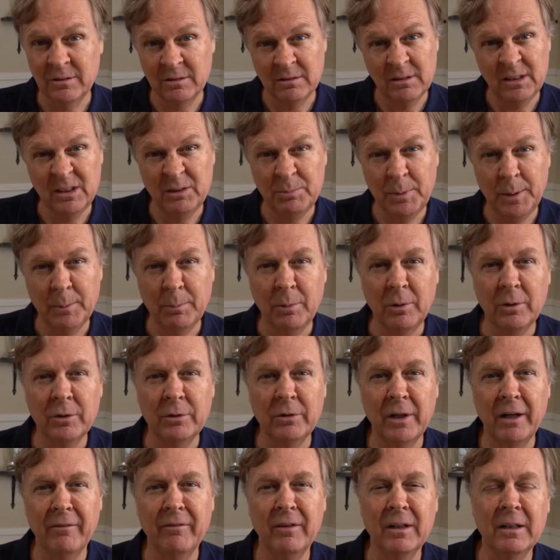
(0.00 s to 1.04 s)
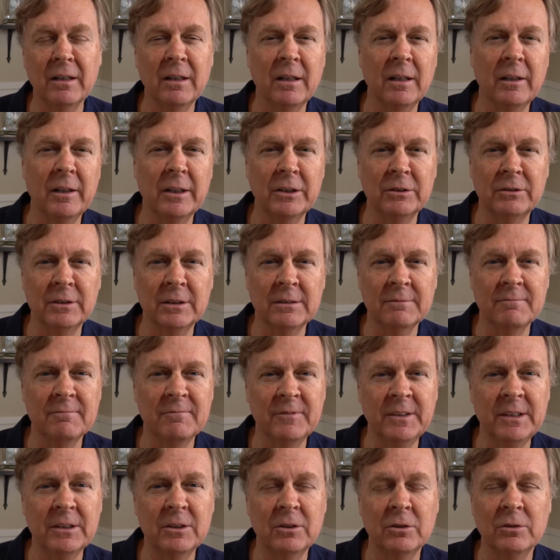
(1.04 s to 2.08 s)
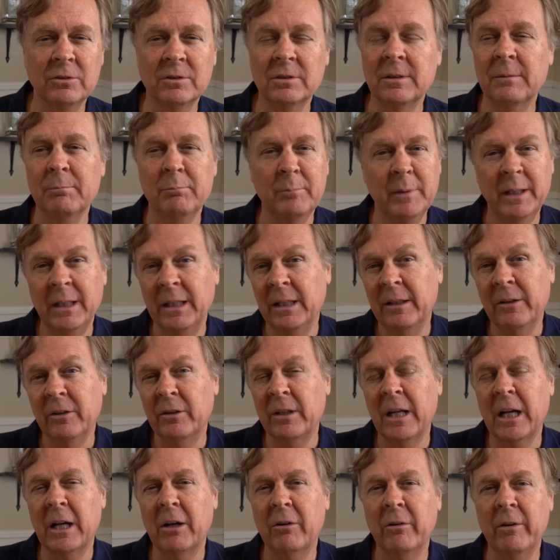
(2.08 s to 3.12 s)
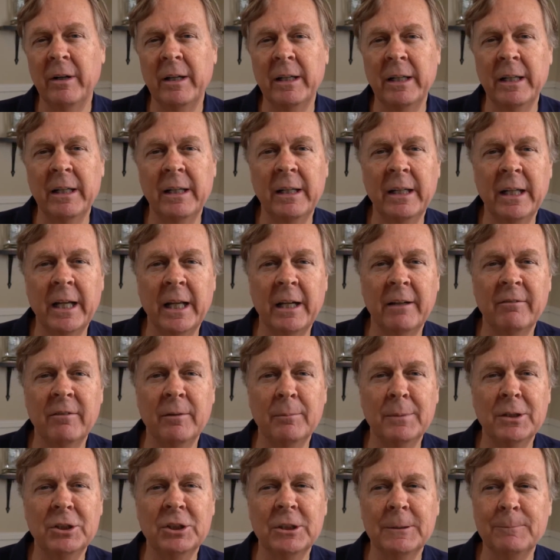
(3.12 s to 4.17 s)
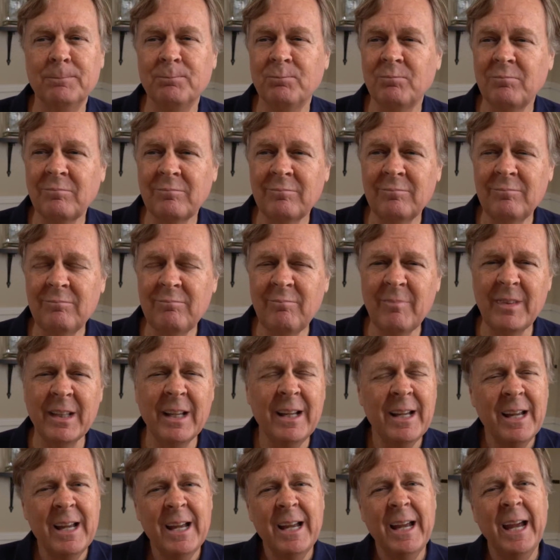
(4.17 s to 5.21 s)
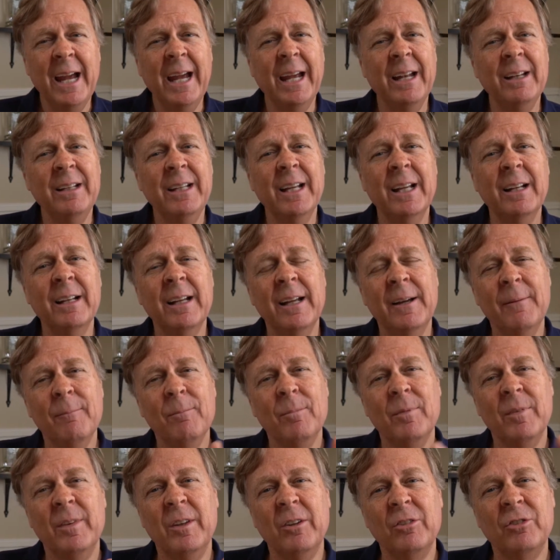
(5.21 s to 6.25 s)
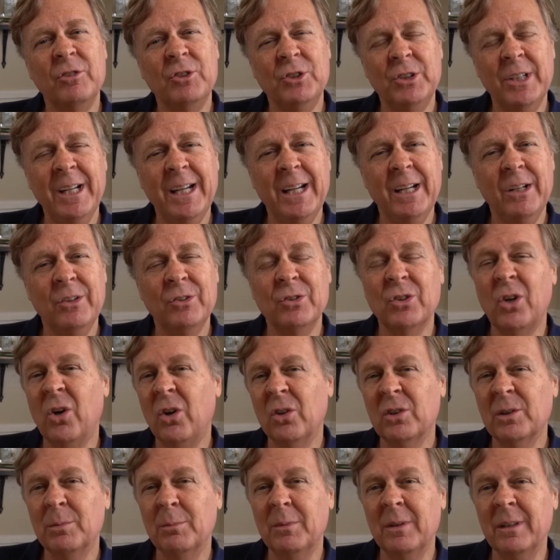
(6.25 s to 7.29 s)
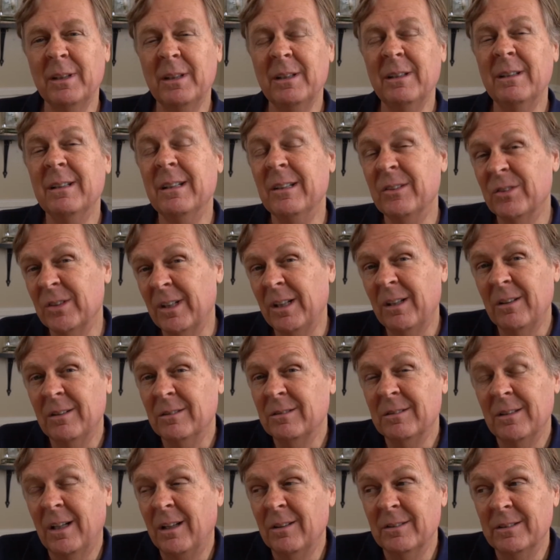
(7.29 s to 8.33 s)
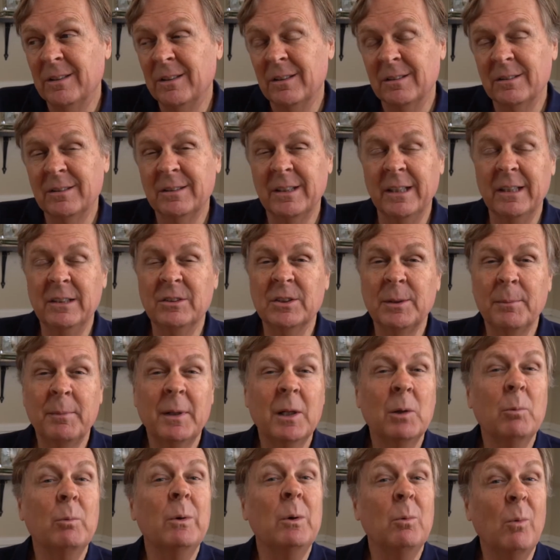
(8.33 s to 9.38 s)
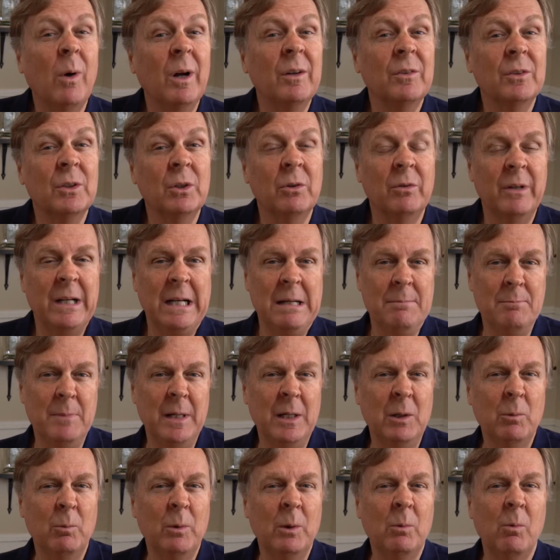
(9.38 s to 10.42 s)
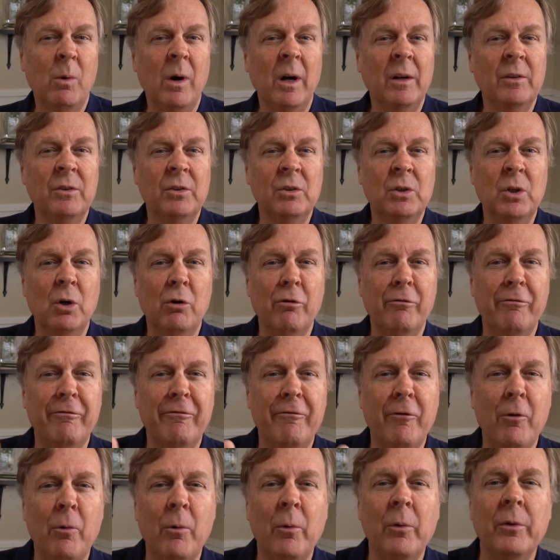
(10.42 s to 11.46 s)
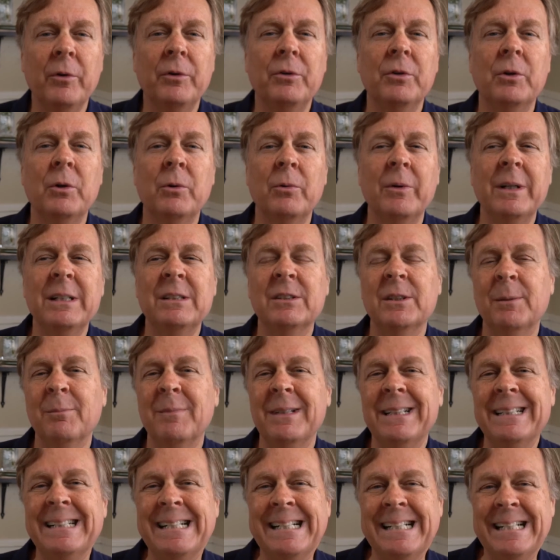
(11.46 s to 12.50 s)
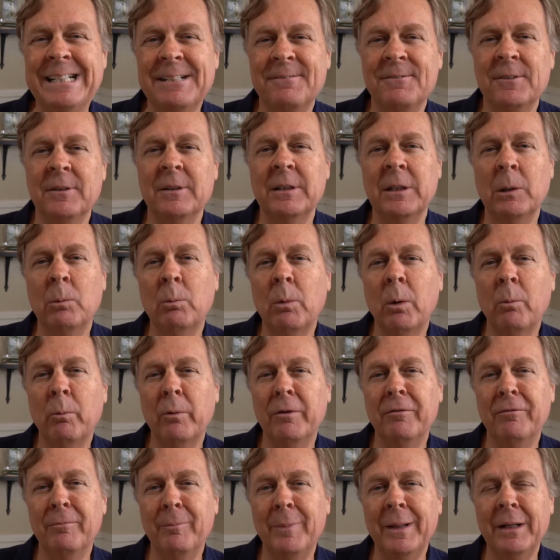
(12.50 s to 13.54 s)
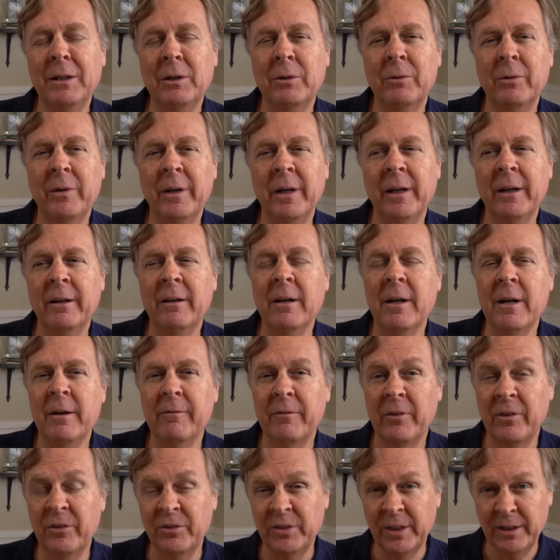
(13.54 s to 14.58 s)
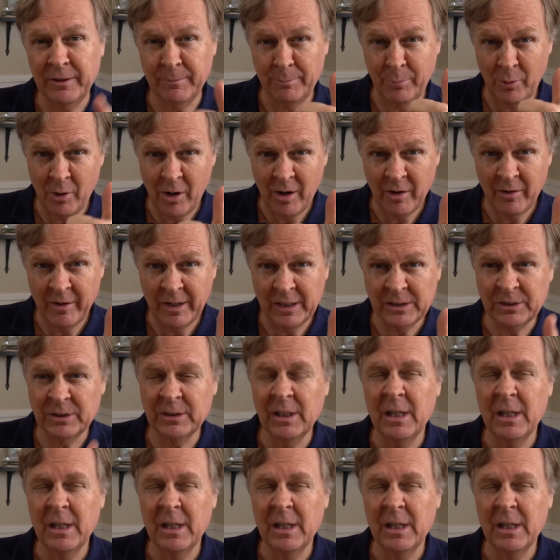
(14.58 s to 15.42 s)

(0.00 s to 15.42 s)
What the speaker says: these people are driving electric vehicles, meaning they're not creating any kind of emission. And yet, this change ultimately is, I'll dare say, something that we want to create, meaning we want to go forward to create something different than what we've been creating for the sake of progress,